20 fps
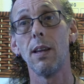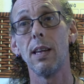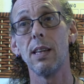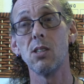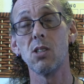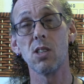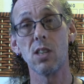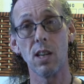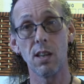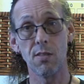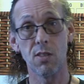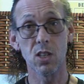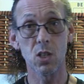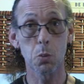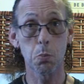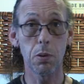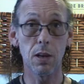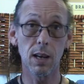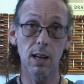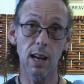instead of this
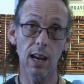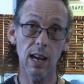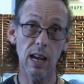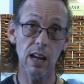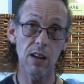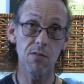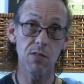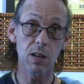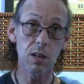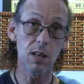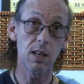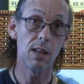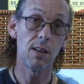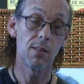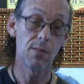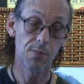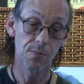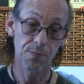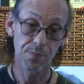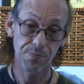big heavy
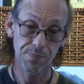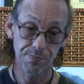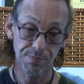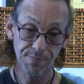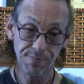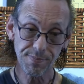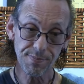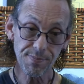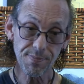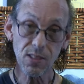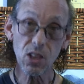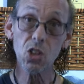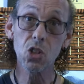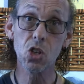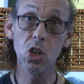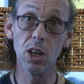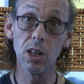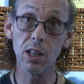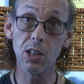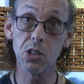
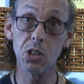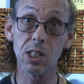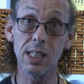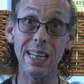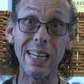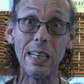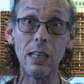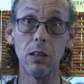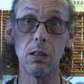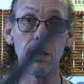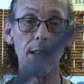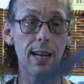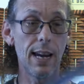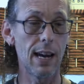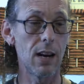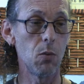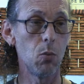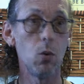chunk of steel they had to